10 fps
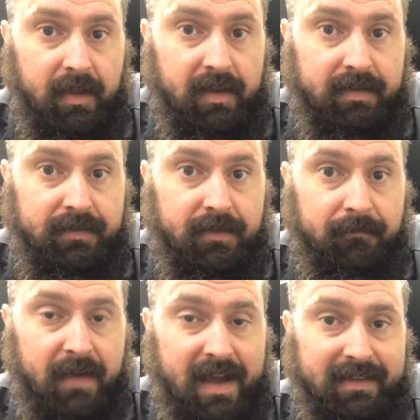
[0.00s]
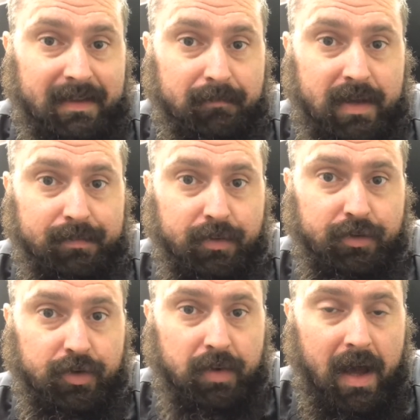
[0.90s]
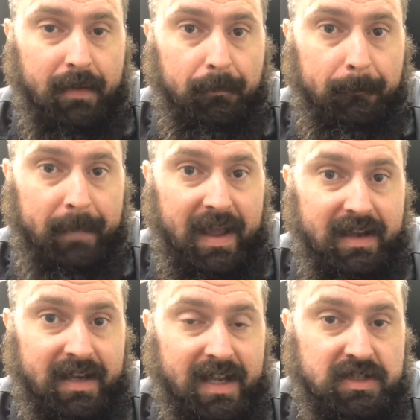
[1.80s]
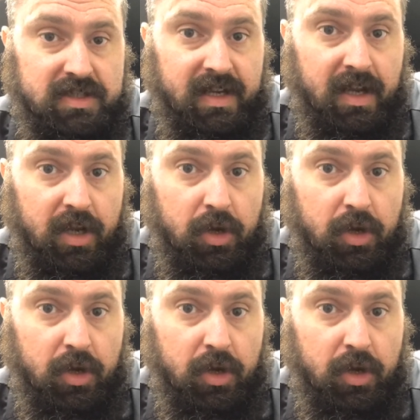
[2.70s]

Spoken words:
is the fact that people do not pay attention,